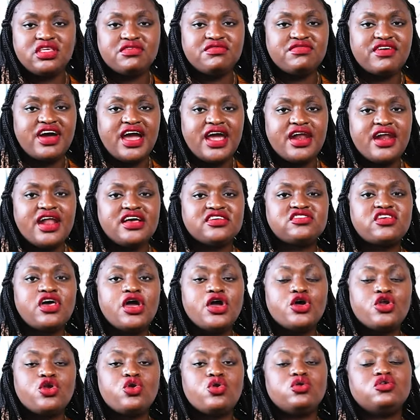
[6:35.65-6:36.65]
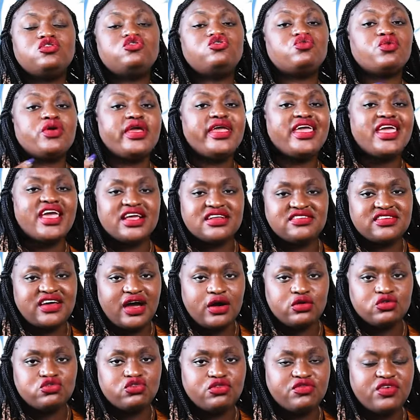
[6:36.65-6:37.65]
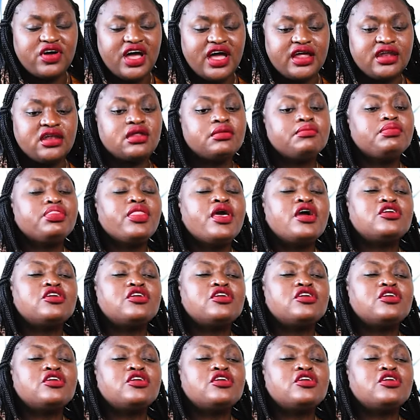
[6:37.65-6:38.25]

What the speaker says: the virus, not to get out of hand.